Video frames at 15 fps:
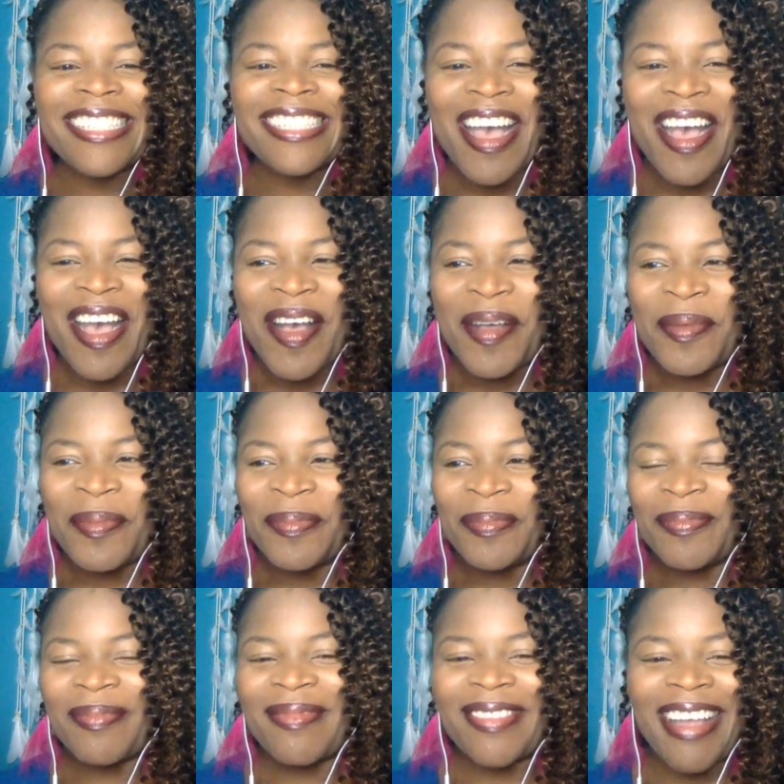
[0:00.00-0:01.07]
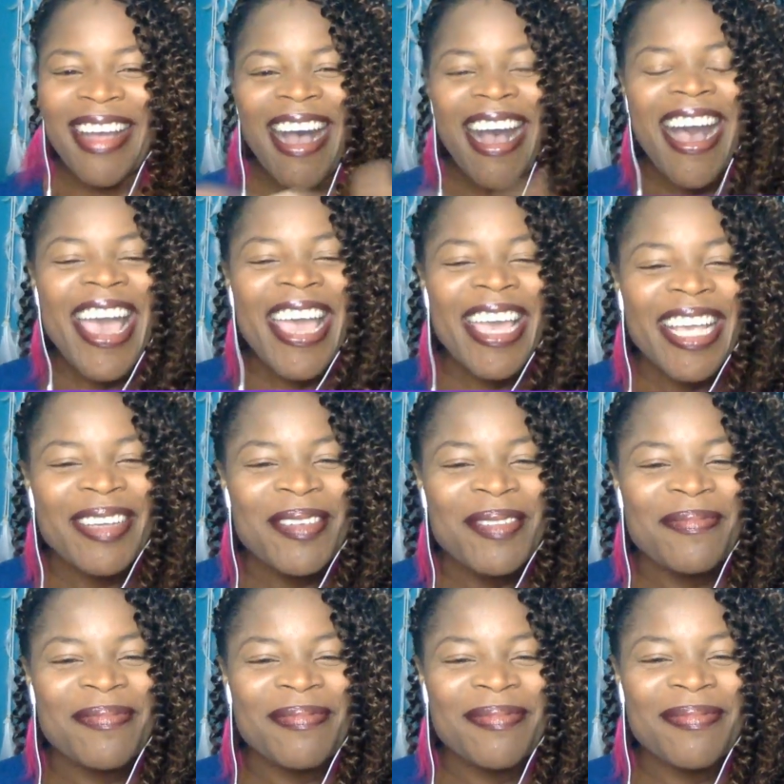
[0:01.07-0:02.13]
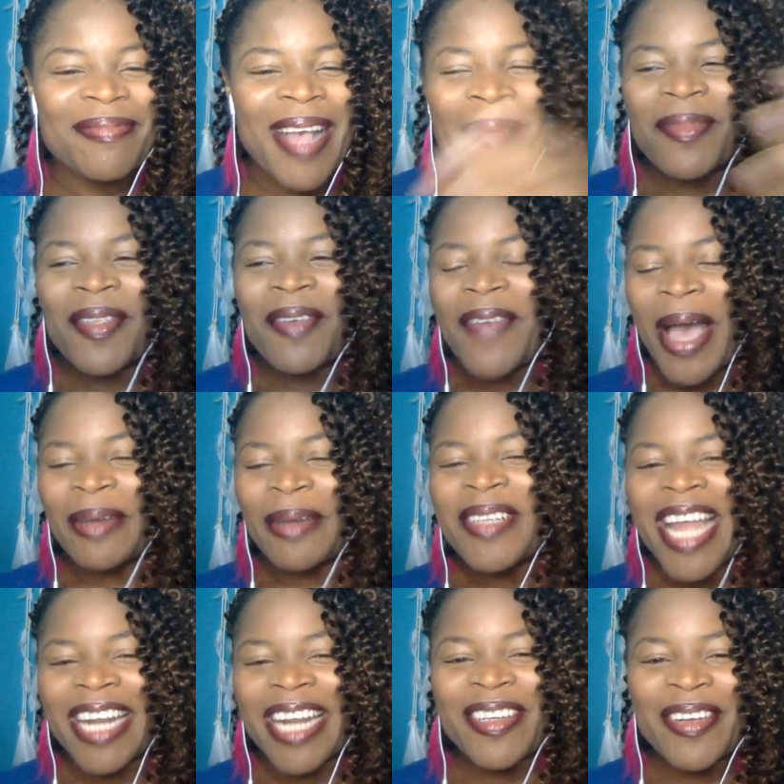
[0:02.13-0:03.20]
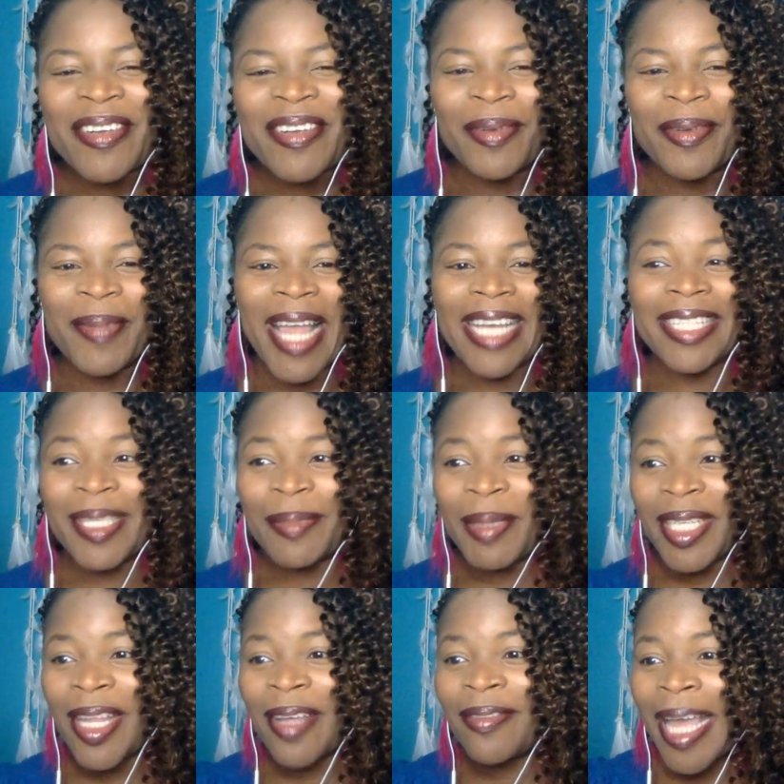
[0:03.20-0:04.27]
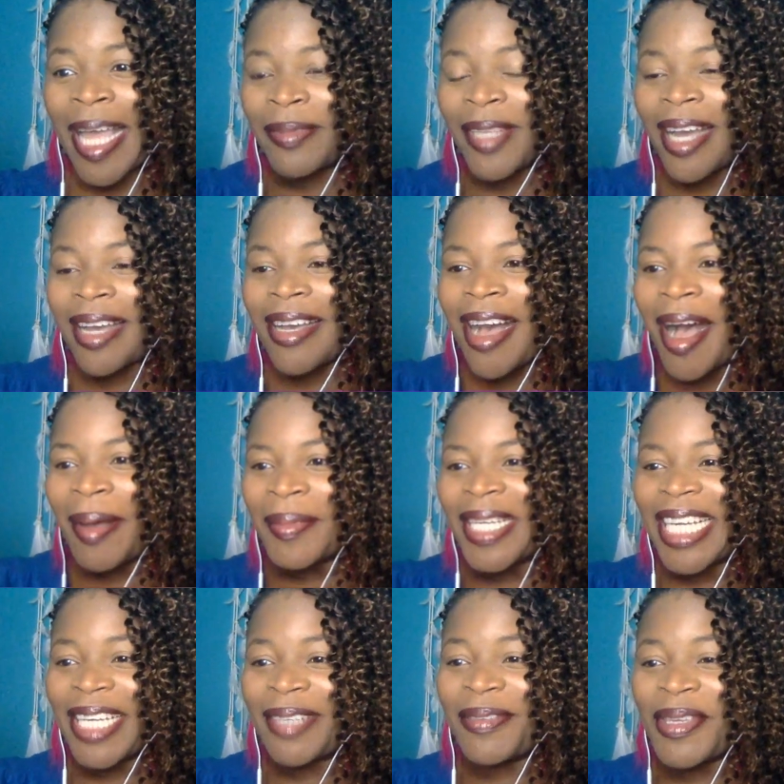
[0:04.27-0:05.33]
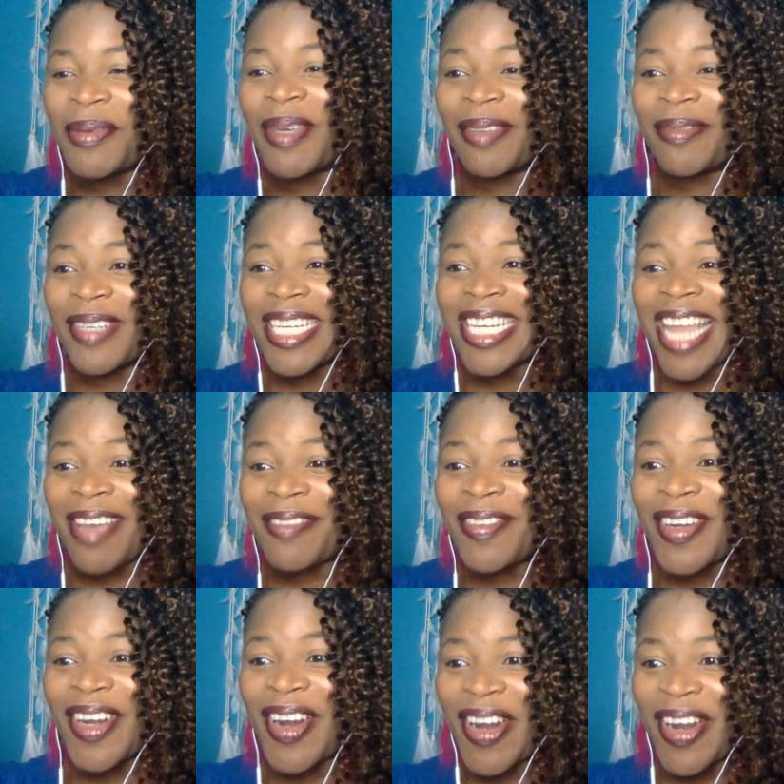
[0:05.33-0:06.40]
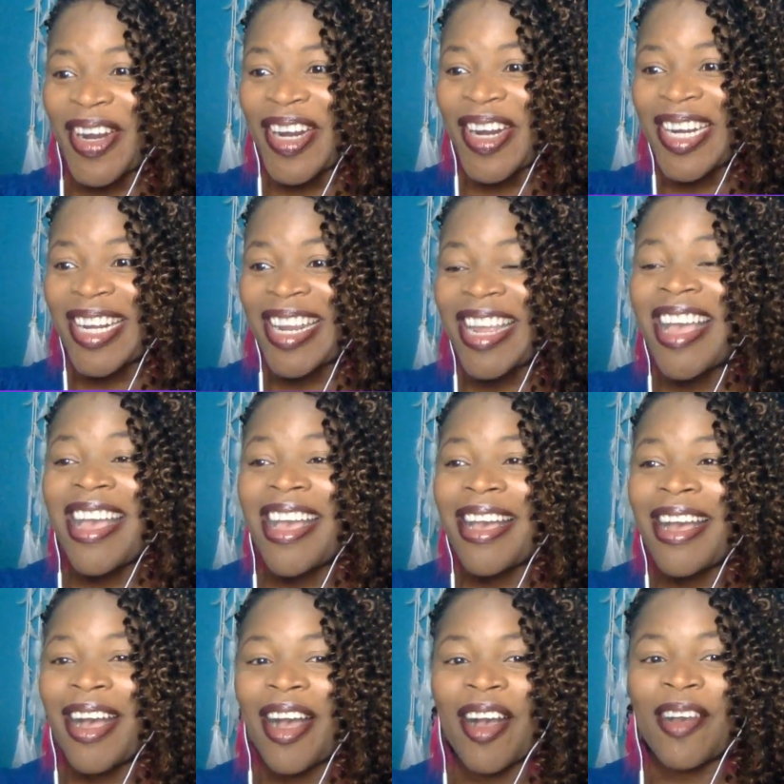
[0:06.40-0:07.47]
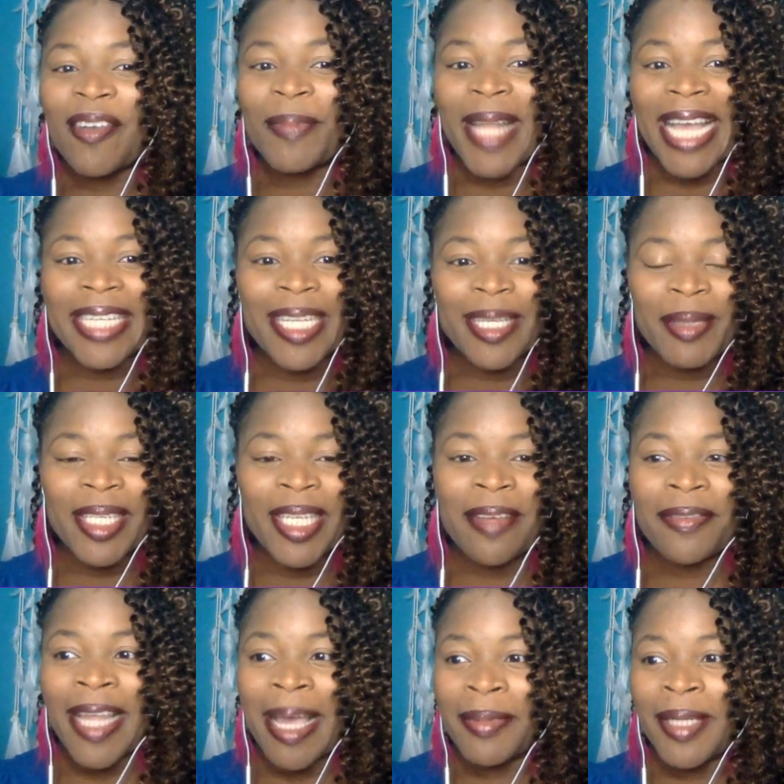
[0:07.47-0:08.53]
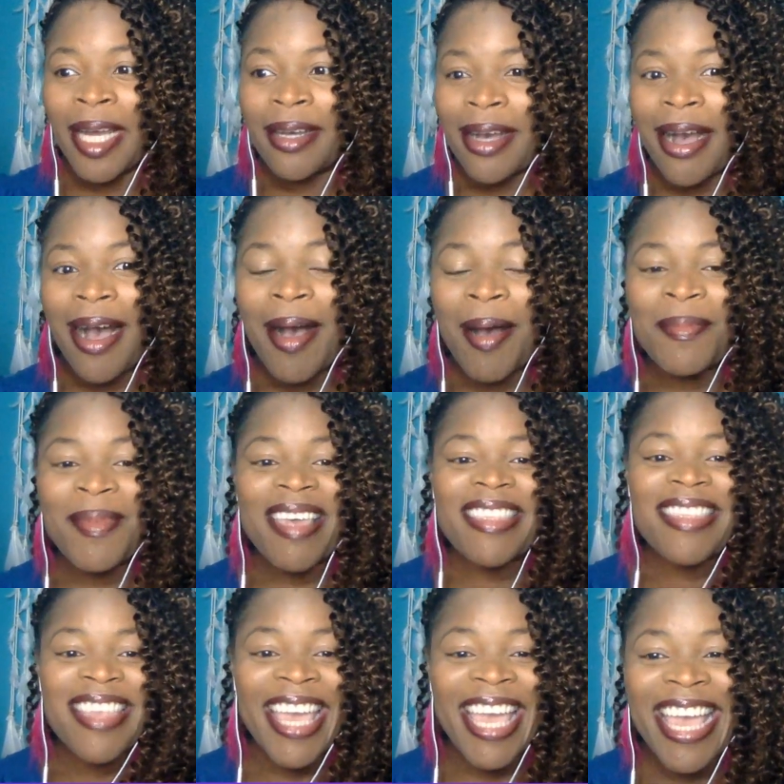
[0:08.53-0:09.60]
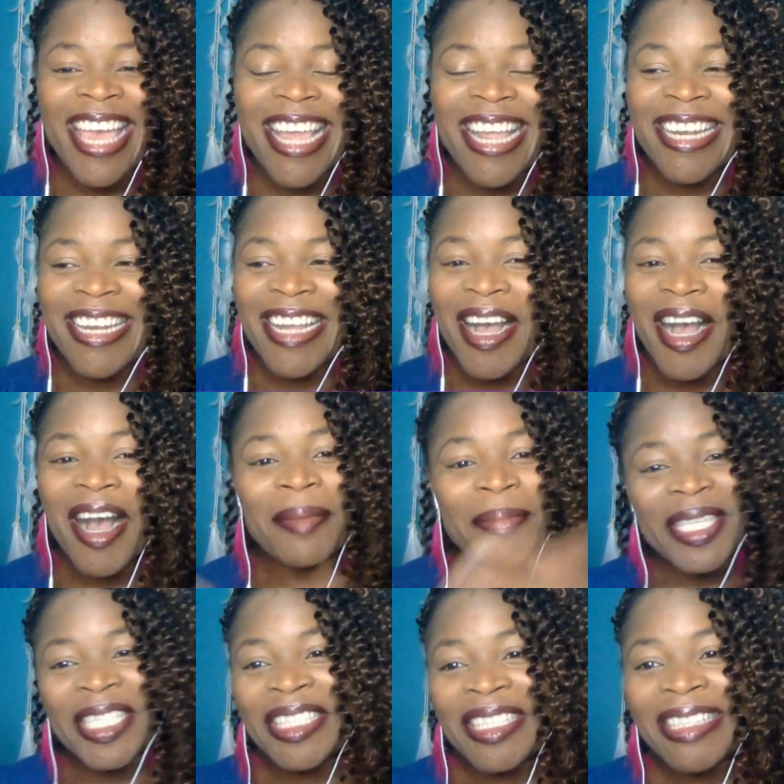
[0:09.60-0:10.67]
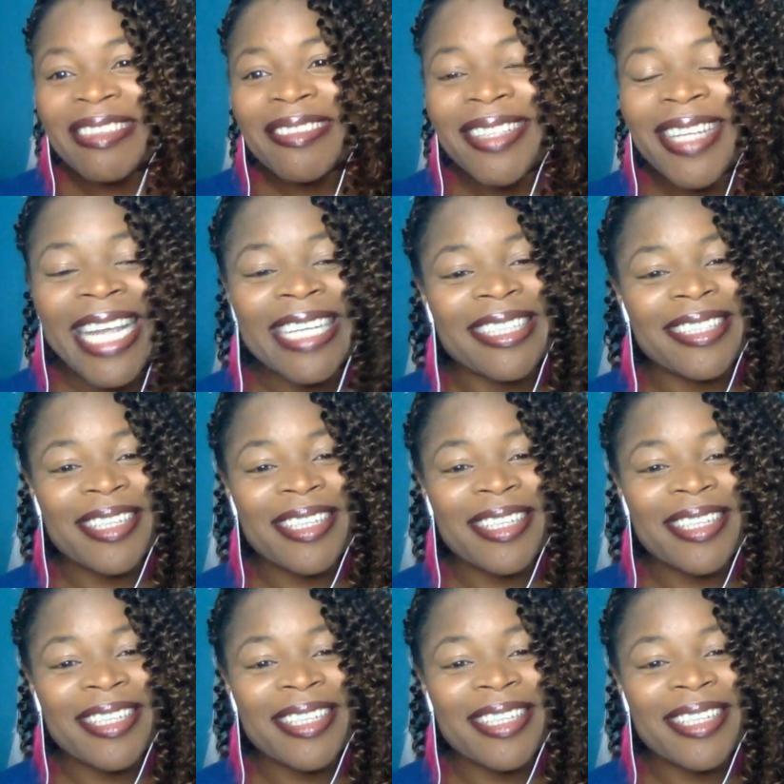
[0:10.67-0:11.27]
I am the founder and editor for BlackLesbianLoveLab.com. If you have never heard of BlackLesbianLoveLab.com, then I'm here to